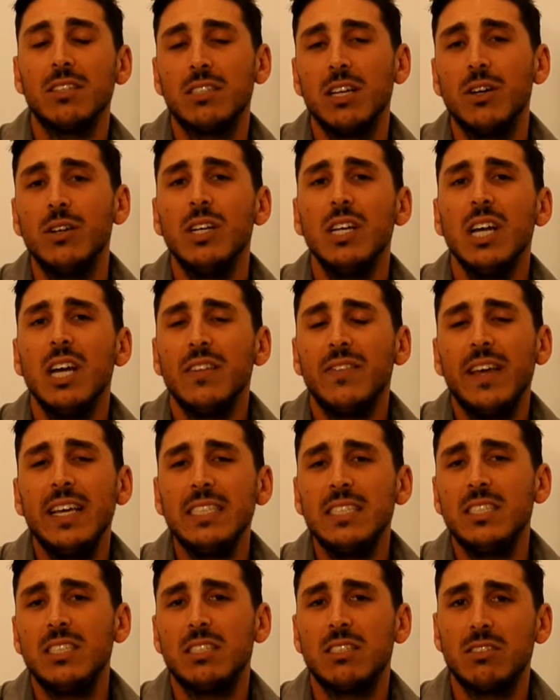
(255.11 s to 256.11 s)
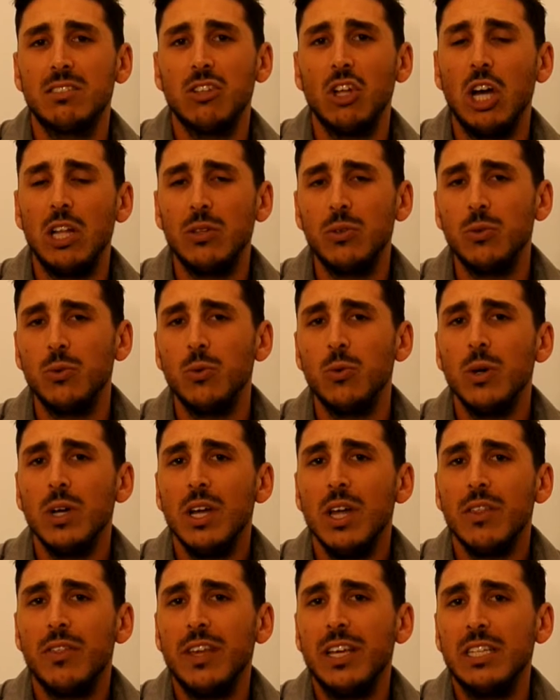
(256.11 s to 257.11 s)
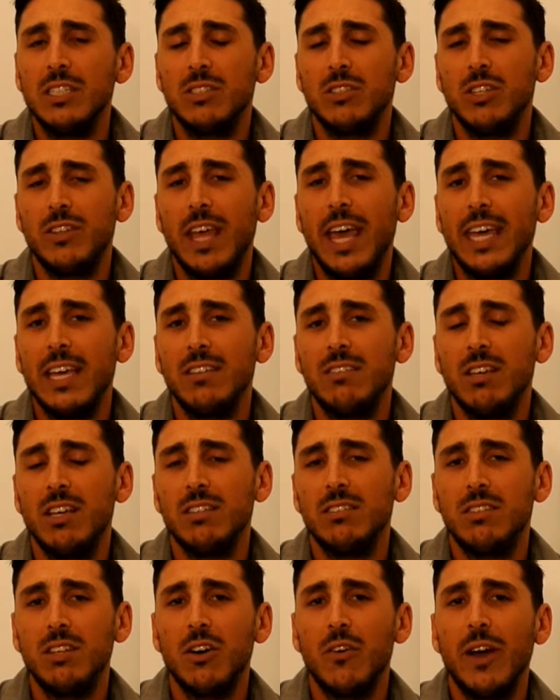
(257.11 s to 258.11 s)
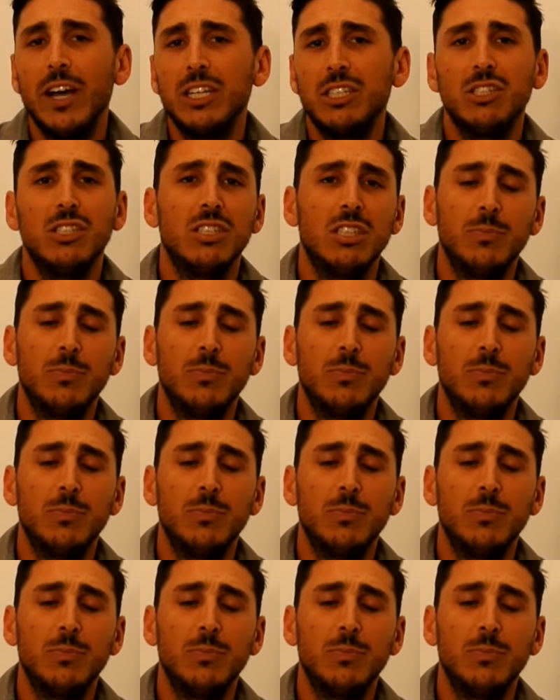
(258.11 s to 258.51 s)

So these are just slight little things to take into consideration,